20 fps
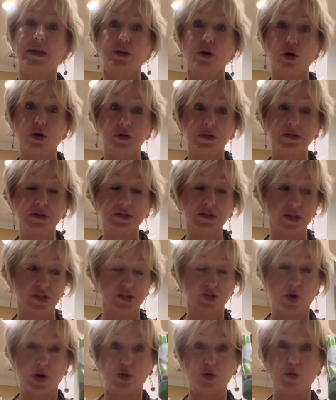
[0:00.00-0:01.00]
garden,
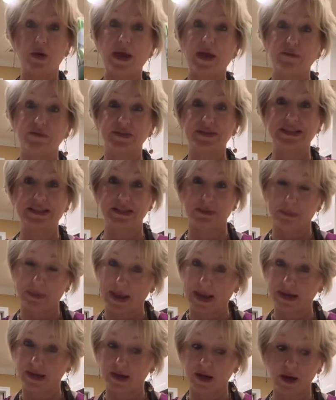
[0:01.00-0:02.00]
so I do have this as a
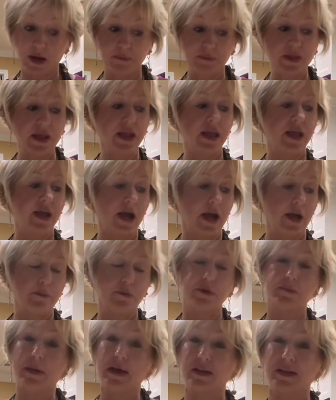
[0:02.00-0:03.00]
backup. I put
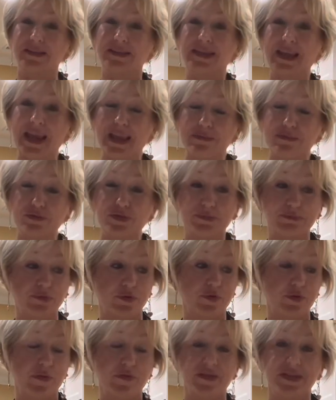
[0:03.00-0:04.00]
about a
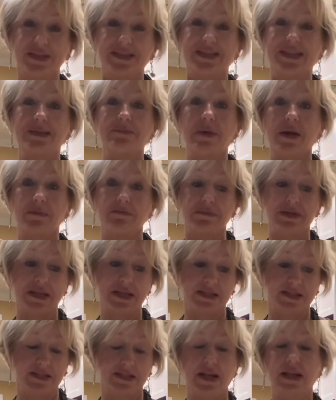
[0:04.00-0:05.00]
tablespoon of this in my meat.
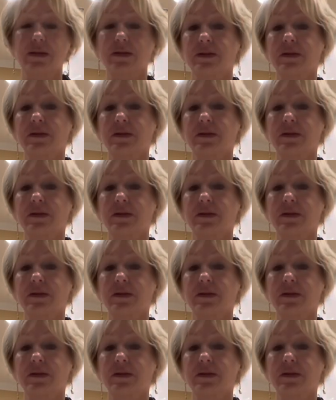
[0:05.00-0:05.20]
So